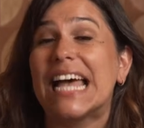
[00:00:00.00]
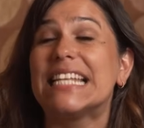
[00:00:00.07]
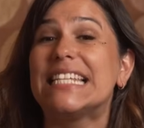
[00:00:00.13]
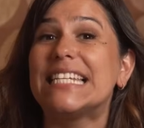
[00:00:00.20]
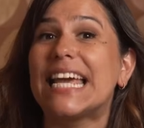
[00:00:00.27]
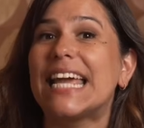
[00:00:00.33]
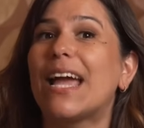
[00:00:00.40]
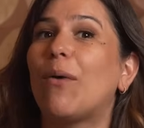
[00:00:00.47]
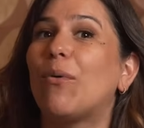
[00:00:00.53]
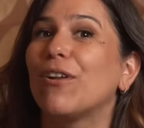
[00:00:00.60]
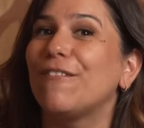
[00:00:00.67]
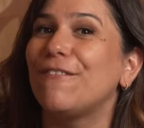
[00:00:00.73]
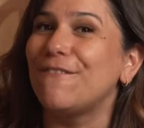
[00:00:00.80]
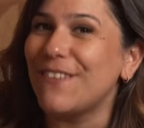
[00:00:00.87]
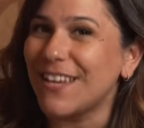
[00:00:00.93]
And today I want
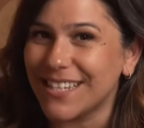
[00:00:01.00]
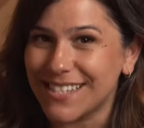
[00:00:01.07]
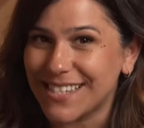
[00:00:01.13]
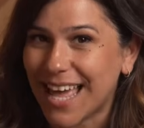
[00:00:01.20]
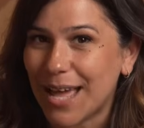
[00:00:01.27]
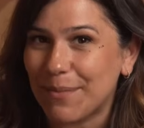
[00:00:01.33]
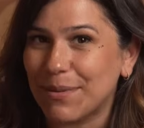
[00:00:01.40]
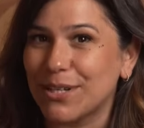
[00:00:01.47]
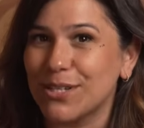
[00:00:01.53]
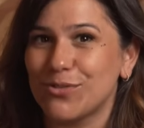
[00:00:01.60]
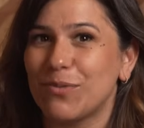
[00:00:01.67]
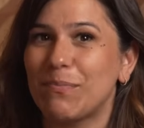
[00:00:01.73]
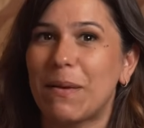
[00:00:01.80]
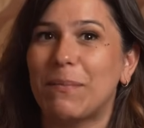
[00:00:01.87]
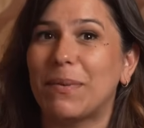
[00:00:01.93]
to fix that, because
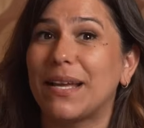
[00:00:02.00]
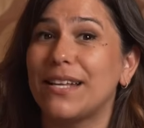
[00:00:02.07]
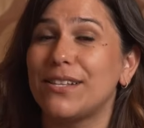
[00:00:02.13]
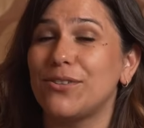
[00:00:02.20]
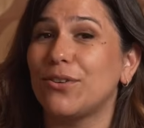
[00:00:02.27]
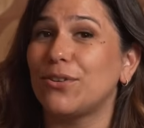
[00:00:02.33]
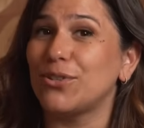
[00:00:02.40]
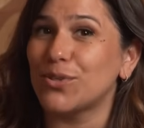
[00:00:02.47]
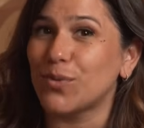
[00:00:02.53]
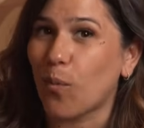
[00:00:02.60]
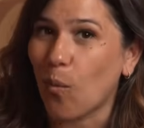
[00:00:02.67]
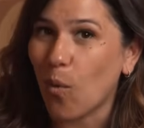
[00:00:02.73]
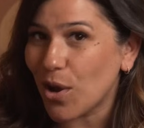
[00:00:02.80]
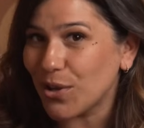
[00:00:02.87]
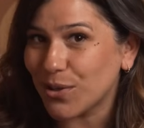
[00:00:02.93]
remember, it's not just
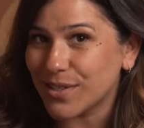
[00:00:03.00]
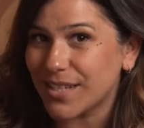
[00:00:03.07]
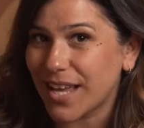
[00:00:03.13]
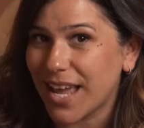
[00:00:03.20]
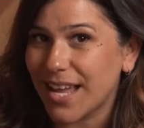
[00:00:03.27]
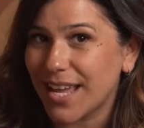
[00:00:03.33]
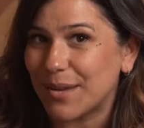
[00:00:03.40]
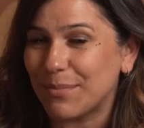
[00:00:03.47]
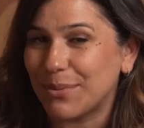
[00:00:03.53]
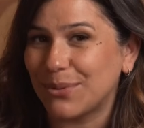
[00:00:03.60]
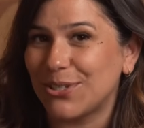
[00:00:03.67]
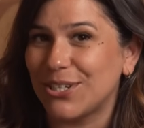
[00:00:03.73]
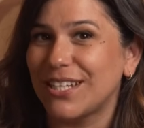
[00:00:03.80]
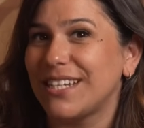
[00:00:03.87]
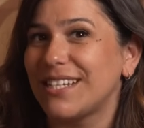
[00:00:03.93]
what you're saying in
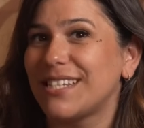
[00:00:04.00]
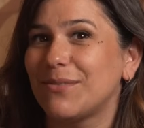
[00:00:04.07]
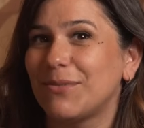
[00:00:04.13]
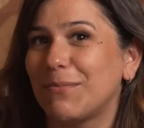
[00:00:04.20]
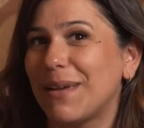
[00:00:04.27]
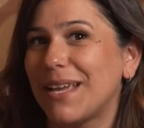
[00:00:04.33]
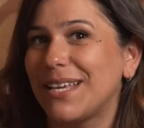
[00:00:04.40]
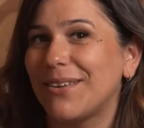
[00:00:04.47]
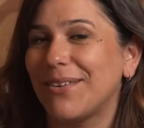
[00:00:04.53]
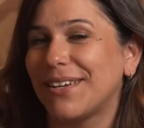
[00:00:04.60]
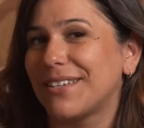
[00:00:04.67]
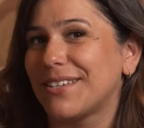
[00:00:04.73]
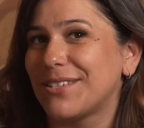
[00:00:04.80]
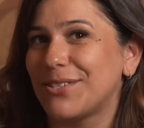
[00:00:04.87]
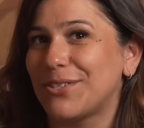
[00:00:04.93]
Portuguese that will make you
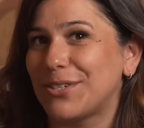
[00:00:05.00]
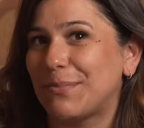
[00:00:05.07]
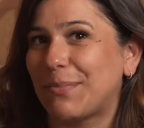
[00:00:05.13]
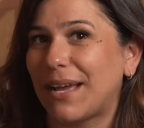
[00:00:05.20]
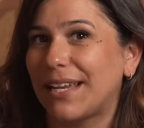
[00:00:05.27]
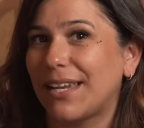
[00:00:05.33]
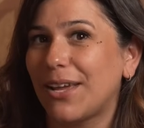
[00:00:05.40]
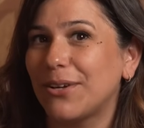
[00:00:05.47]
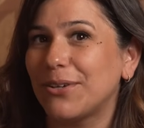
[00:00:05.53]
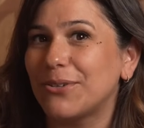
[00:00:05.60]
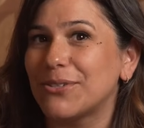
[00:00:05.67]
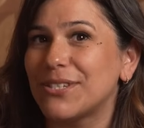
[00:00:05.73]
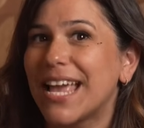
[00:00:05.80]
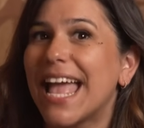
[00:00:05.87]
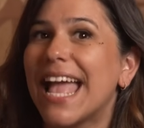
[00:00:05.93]
understood by
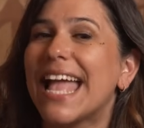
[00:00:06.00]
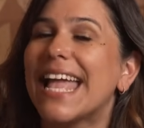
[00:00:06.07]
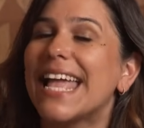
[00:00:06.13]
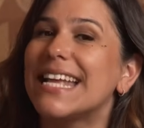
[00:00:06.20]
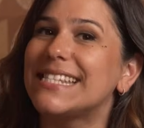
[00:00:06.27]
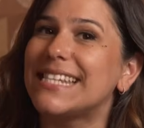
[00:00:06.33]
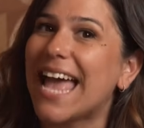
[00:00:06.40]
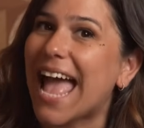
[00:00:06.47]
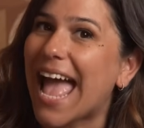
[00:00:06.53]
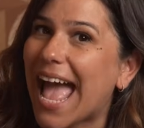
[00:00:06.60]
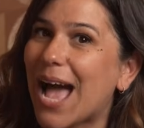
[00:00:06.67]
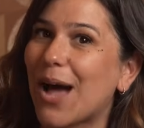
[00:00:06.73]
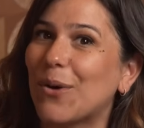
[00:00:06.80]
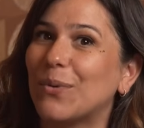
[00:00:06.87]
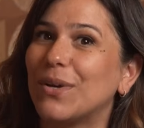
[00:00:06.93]
locals, it's
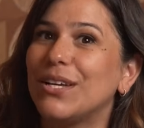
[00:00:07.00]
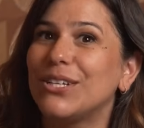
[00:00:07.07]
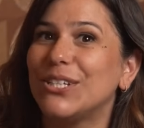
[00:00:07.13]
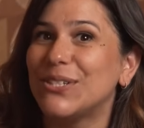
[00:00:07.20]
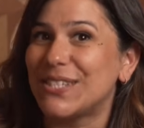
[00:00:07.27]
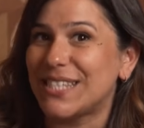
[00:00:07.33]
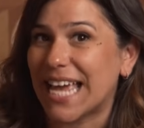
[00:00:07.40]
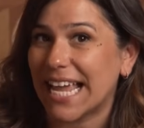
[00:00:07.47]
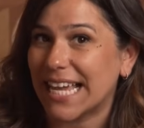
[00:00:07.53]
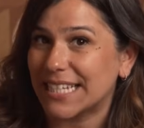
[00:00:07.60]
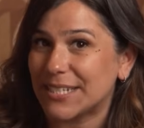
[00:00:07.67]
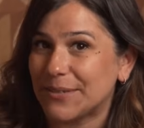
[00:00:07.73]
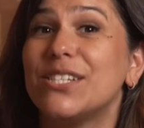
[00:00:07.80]
how you say it.